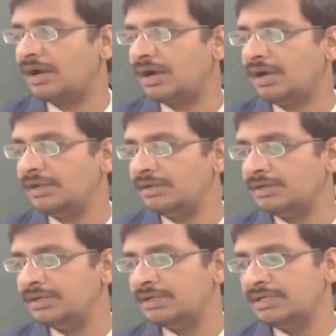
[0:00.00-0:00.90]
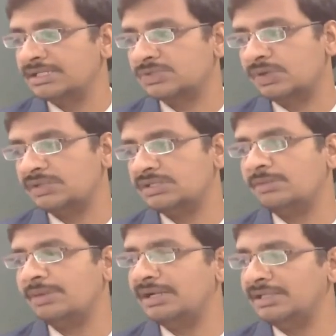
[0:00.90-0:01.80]
and d square z
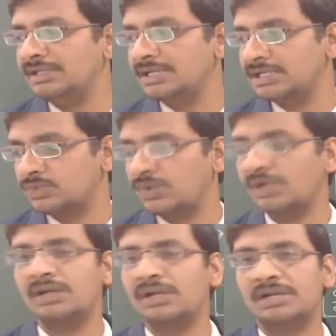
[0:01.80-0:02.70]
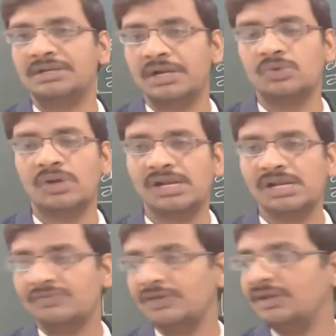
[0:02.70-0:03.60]
by d theta square, and then try to
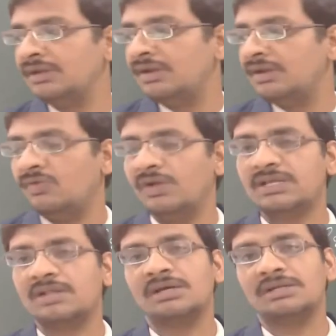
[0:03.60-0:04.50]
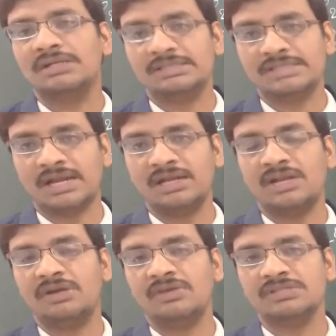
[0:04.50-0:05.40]
identify whether the second
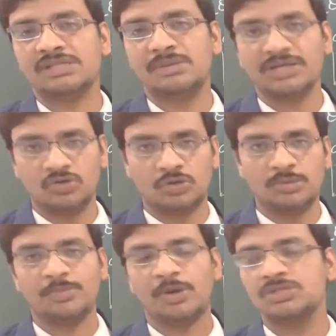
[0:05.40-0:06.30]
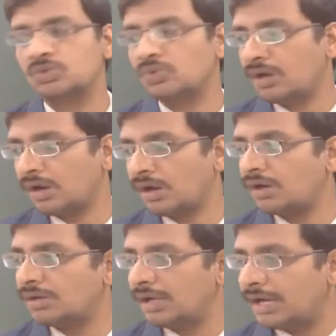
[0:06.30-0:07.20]
derivative is coming out to be positive or
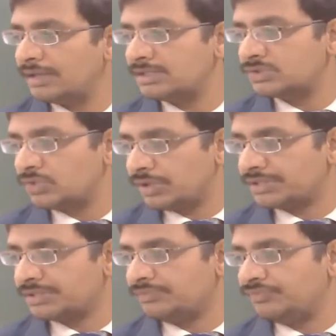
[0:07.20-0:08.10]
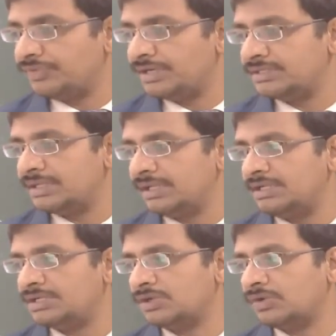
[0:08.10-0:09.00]
not at this location. That is the
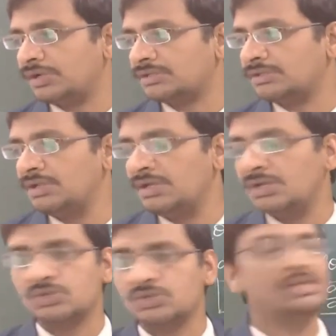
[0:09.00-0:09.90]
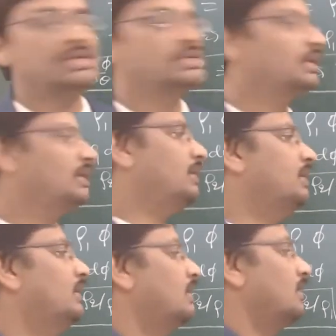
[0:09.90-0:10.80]
initial location. So initially the